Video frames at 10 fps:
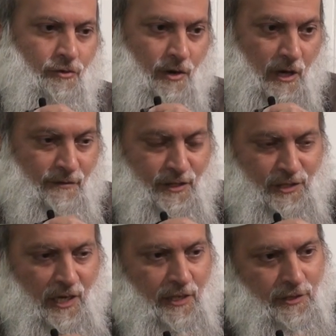Three of
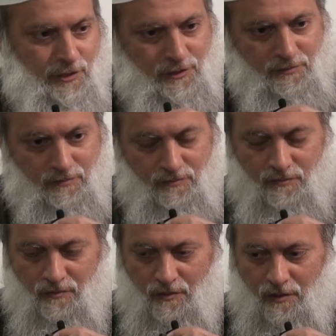his sons,
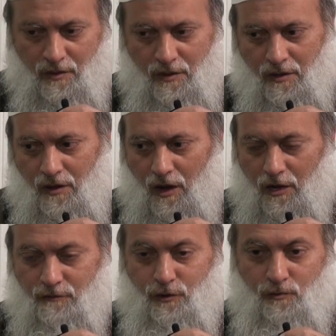
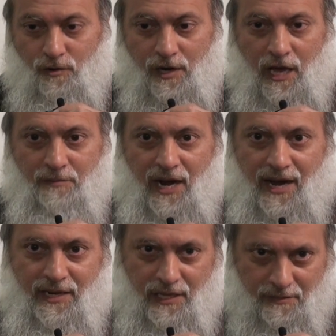all of whom were named
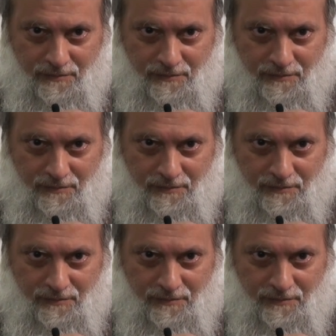Ali.